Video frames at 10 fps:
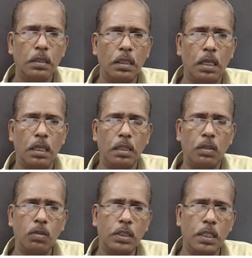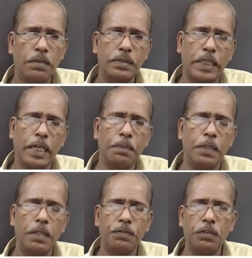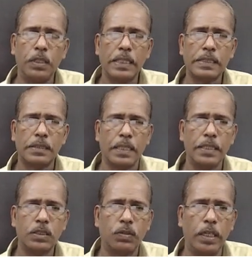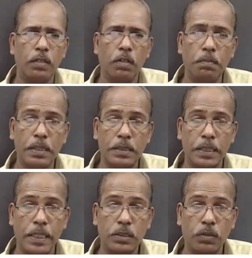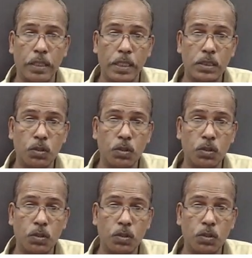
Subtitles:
and root of sine power 4x sine square 1 by sine square x